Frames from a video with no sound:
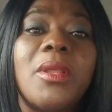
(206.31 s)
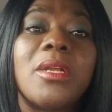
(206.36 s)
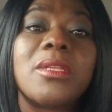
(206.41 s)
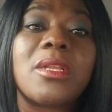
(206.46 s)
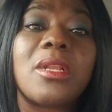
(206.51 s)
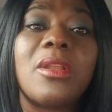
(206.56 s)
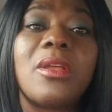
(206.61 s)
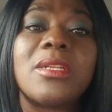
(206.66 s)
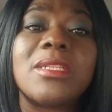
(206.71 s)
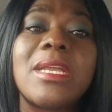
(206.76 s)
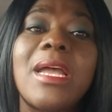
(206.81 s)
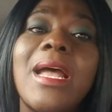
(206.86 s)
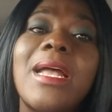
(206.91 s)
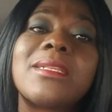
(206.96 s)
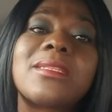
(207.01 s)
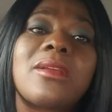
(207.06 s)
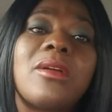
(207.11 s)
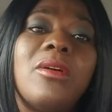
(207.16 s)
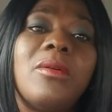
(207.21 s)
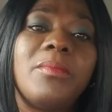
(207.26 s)
clot that
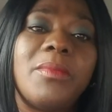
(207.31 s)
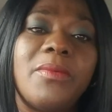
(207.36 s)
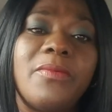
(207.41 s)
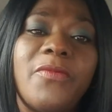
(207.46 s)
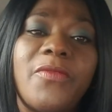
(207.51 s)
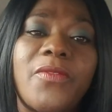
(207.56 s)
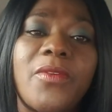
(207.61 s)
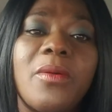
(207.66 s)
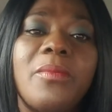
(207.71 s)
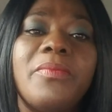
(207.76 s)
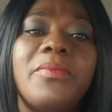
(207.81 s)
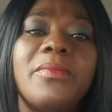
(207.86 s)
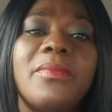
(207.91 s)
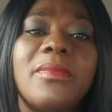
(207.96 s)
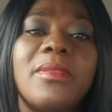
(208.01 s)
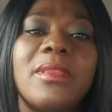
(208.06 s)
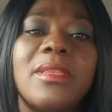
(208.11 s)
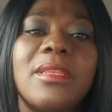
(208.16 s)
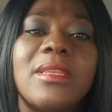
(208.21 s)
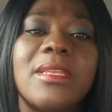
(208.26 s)
has come
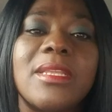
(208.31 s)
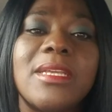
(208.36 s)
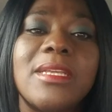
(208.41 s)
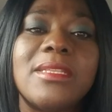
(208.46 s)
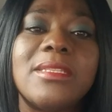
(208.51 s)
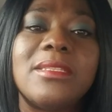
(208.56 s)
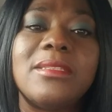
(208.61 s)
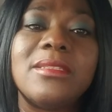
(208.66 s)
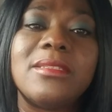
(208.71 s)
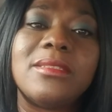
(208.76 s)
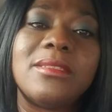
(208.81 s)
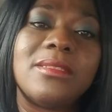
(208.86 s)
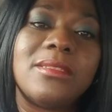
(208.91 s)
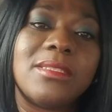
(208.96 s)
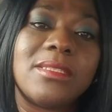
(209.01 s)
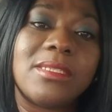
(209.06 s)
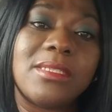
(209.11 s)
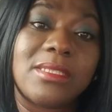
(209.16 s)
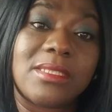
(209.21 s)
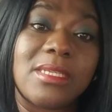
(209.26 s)
from the
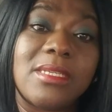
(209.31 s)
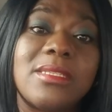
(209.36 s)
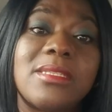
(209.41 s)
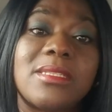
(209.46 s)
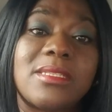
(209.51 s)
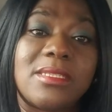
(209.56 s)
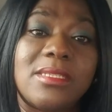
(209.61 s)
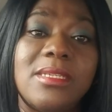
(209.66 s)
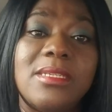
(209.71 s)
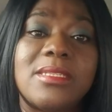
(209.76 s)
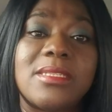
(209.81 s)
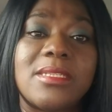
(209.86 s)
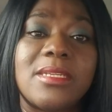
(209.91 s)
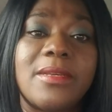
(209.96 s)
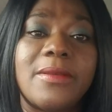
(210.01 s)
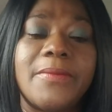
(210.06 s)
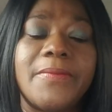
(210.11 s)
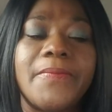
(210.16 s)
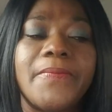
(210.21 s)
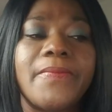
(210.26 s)
deceased
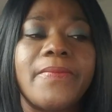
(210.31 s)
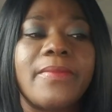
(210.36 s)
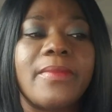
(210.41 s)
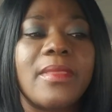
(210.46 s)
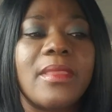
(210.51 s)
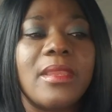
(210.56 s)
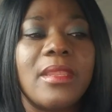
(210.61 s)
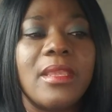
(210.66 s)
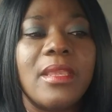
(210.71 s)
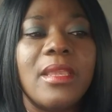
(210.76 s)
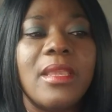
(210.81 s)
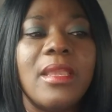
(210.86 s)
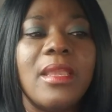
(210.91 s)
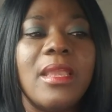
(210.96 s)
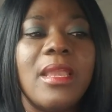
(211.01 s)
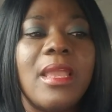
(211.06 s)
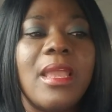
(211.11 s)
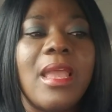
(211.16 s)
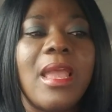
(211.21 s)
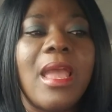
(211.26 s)
sister.
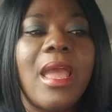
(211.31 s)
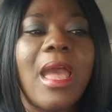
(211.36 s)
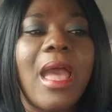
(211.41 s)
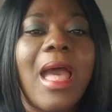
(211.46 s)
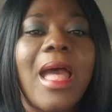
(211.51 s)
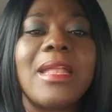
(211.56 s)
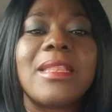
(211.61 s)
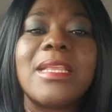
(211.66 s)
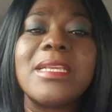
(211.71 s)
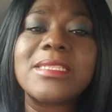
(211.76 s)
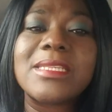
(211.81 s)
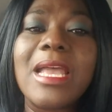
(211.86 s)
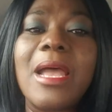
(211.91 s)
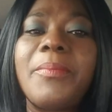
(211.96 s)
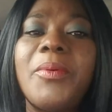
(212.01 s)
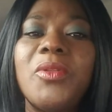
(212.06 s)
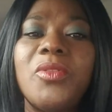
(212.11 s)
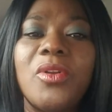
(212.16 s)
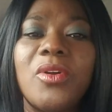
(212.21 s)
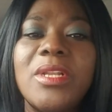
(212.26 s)
And this
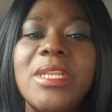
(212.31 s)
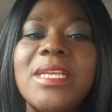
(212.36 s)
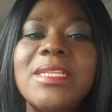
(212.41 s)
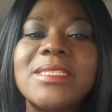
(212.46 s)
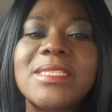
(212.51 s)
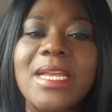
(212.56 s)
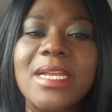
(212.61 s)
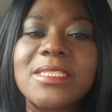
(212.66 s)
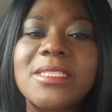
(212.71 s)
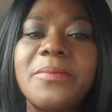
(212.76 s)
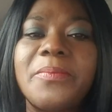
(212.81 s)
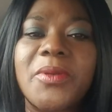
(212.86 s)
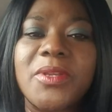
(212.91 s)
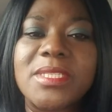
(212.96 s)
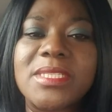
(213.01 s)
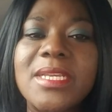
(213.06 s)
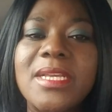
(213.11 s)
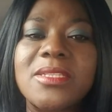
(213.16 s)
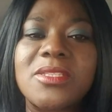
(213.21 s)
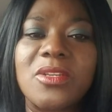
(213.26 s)
happened only in
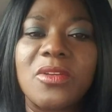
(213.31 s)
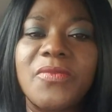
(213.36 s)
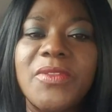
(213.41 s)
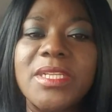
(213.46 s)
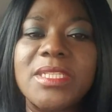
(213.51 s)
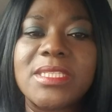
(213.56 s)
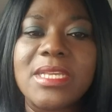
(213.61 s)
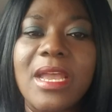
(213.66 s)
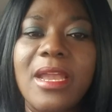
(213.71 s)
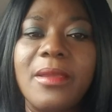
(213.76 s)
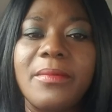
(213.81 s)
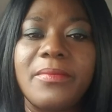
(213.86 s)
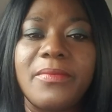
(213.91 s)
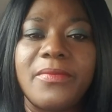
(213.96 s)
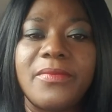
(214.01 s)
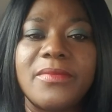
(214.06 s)
30% of the time.